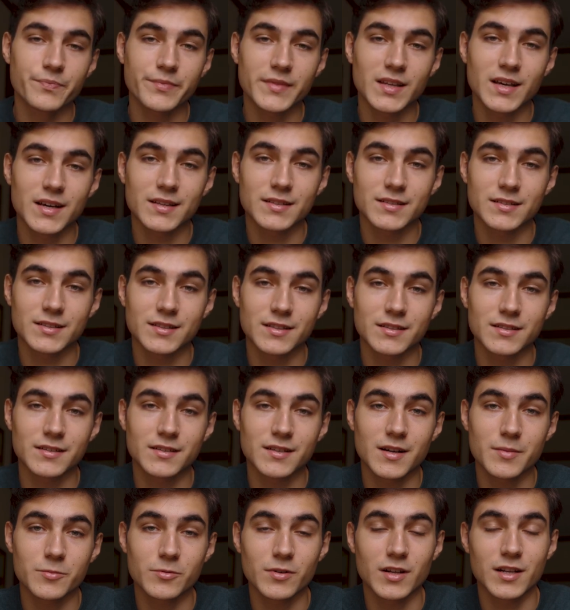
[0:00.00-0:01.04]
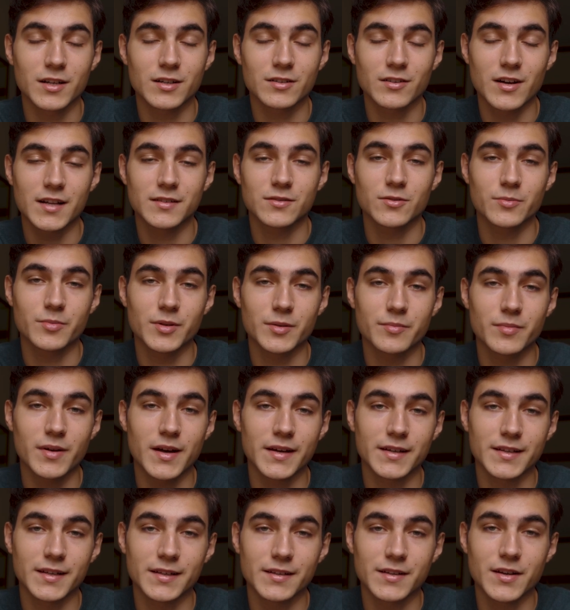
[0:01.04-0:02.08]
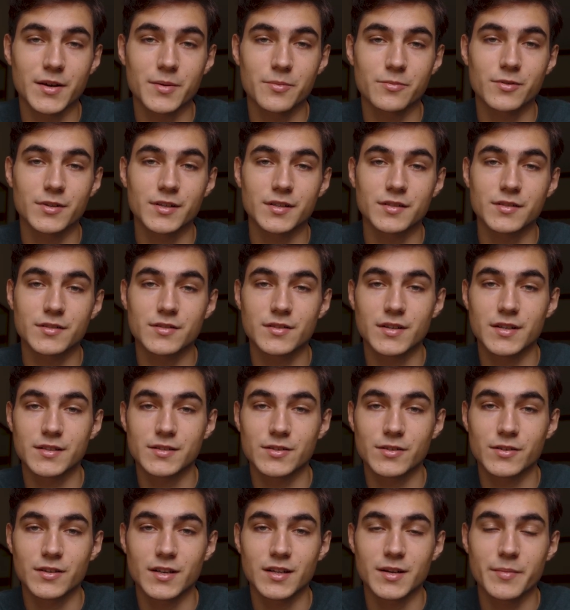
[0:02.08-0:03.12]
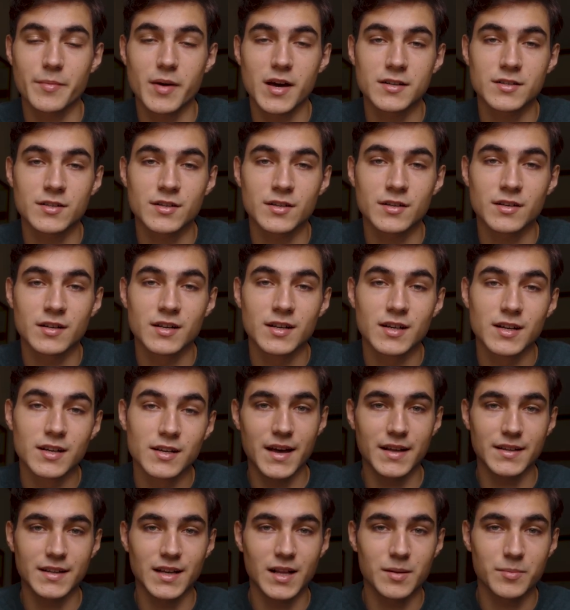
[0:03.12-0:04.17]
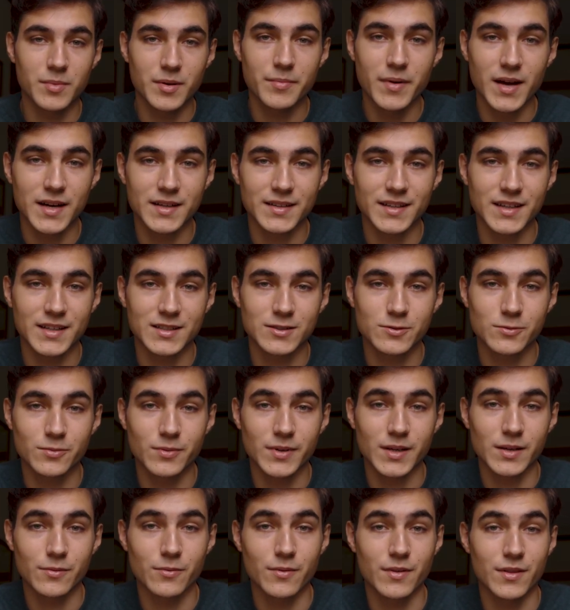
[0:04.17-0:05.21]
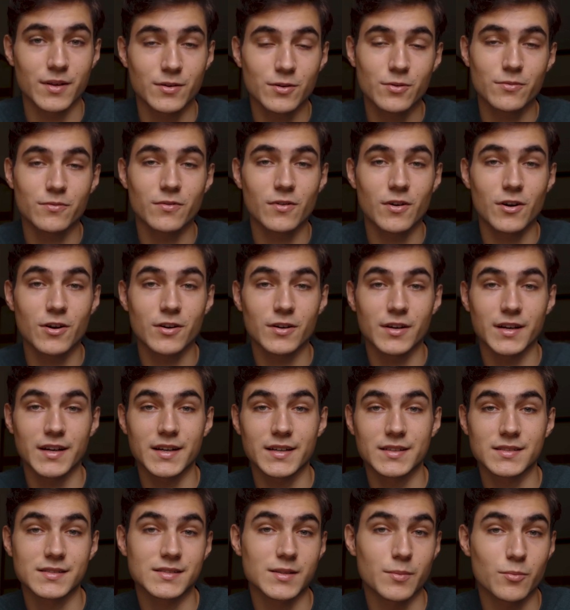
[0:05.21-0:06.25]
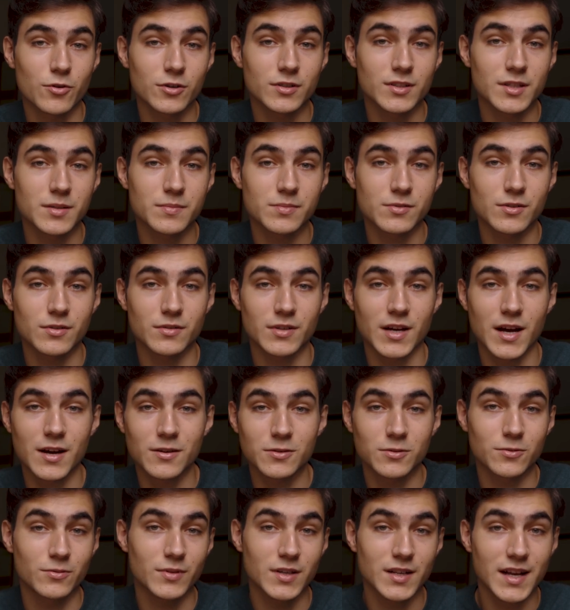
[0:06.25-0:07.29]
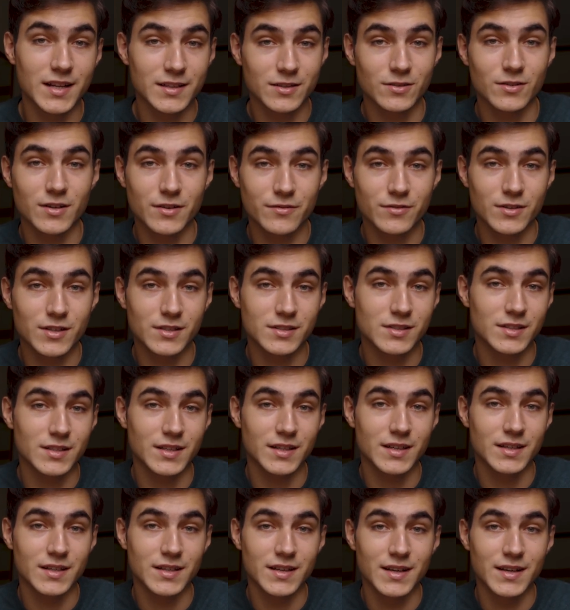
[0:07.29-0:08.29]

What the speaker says: And I'm really glad to be back in Cambridge, as you can imagine, and I'll be back next week with a new vlog and some more tips on how to win at university.